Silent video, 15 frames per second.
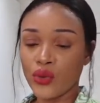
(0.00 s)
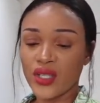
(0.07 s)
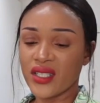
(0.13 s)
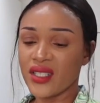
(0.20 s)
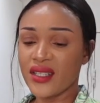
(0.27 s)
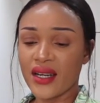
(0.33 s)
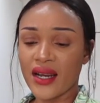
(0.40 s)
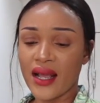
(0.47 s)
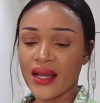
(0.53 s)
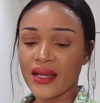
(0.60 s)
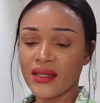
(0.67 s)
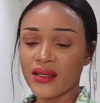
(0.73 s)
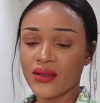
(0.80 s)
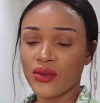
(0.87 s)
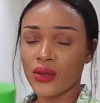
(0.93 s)
They didn't
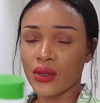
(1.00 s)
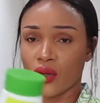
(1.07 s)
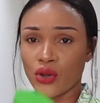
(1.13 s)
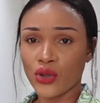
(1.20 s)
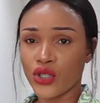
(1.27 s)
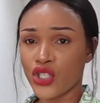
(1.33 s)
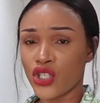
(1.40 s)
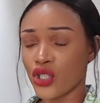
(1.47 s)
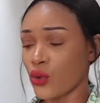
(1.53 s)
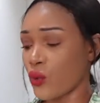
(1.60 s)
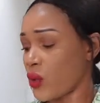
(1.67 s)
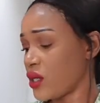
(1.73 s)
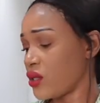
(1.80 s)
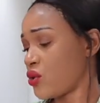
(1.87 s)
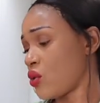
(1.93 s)
have the conditioner
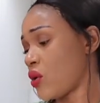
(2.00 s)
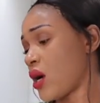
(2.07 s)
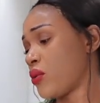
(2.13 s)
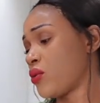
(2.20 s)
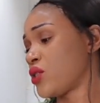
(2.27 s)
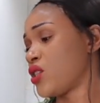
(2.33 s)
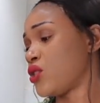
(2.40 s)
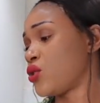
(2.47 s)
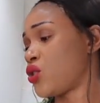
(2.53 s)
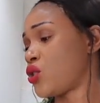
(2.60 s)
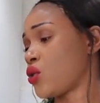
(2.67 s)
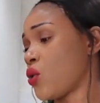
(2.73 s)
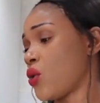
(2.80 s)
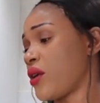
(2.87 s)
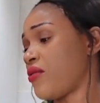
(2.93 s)
one, so I wasn't
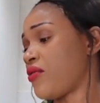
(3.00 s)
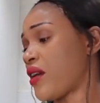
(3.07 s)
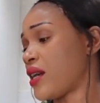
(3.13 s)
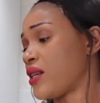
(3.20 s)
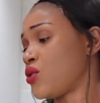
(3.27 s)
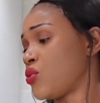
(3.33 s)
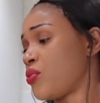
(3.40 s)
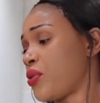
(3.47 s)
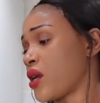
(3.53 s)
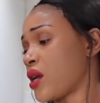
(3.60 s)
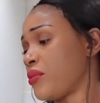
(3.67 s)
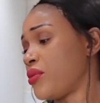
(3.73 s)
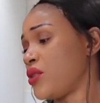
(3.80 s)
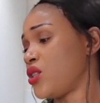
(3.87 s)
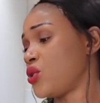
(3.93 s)
sure if I had to pick
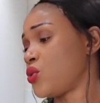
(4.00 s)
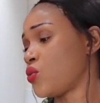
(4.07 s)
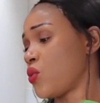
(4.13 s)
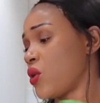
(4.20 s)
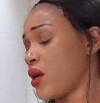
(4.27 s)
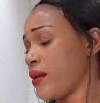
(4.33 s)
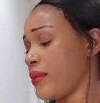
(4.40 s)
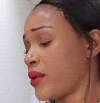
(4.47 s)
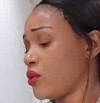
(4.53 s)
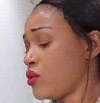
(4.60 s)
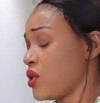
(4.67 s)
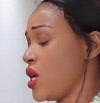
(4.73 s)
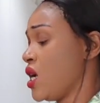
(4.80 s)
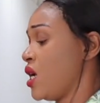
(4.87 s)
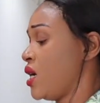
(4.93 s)
up this one,
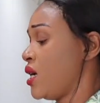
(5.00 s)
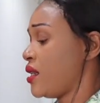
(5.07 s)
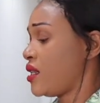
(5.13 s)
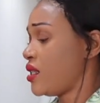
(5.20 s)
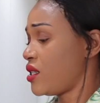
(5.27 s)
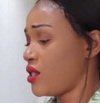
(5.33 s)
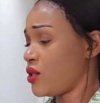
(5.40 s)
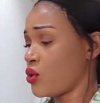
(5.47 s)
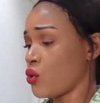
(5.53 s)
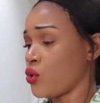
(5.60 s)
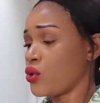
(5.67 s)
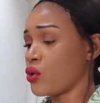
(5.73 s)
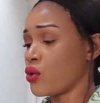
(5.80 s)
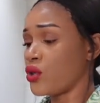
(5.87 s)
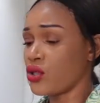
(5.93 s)
because this is
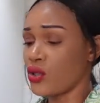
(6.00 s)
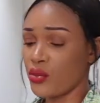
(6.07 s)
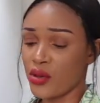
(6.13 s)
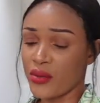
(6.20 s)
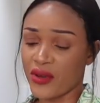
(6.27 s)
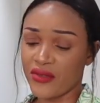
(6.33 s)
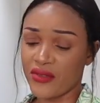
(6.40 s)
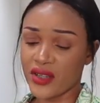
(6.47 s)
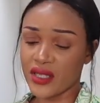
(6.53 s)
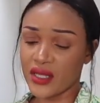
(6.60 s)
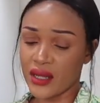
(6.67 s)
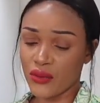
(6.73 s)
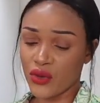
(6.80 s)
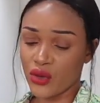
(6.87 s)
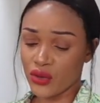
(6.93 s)
also going to be my first
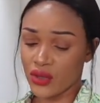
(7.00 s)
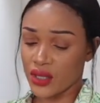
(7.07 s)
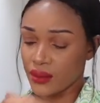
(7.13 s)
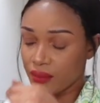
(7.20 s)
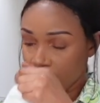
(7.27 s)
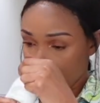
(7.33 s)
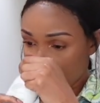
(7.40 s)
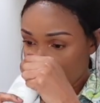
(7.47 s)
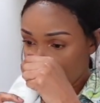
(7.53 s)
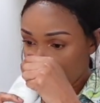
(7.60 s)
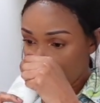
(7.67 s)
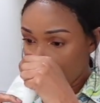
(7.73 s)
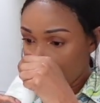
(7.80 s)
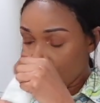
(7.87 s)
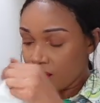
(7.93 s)
time using
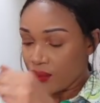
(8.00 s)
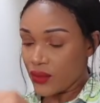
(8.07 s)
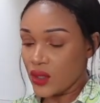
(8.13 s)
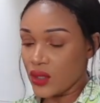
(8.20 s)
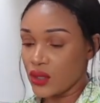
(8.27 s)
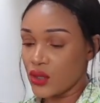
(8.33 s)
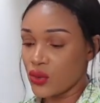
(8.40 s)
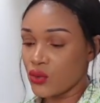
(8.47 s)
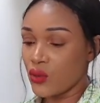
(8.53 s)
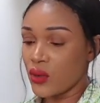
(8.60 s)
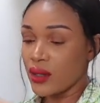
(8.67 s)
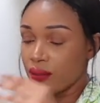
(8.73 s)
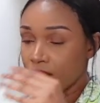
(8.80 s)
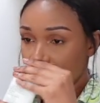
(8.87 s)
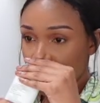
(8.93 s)
this
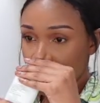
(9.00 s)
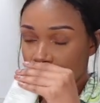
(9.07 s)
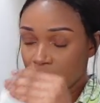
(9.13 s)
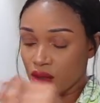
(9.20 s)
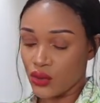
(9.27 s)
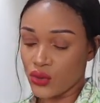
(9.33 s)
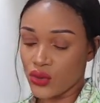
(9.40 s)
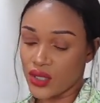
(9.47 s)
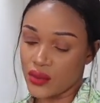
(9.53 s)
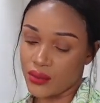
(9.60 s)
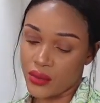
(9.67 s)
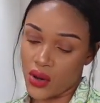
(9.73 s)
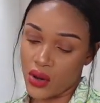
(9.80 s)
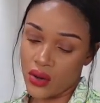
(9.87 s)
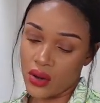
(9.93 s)
one. It has no
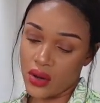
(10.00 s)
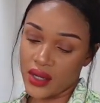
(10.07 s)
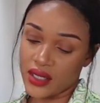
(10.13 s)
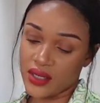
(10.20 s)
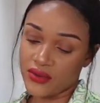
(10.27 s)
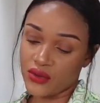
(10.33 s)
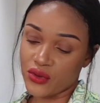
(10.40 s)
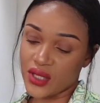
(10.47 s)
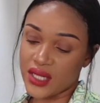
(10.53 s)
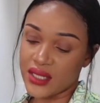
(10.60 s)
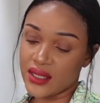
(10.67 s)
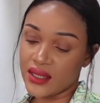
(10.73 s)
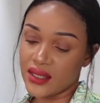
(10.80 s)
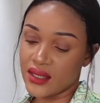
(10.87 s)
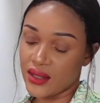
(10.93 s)
smell. It's for
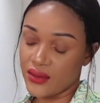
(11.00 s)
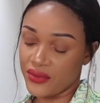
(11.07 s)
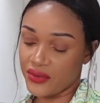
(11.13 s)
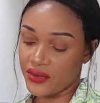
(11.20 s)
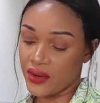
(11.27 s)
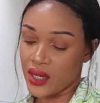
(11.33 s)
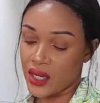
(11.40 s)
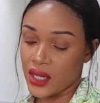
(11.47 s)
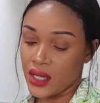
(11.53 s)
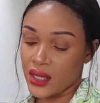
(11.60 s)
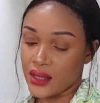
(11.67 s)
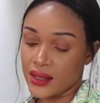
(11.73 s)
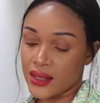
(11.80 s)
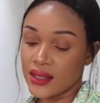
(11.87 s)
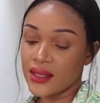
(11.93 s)
sensitive
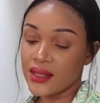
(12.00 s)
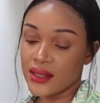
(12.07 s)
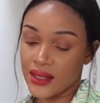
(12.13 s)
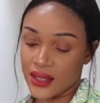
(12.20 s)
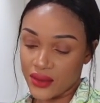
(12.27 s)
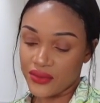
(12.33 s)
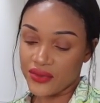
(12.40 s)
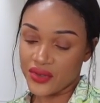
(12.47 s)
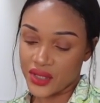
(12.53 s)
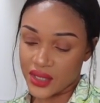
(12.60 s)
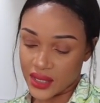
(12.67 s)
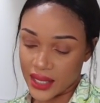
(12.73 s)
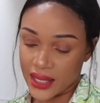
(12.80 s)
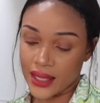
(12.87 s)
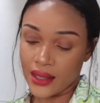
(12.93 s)

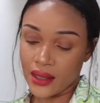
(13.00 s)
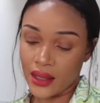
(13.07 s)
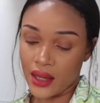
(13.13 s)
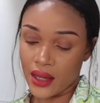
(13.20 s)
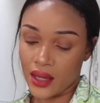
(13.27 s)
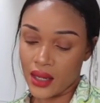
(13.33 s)
skin.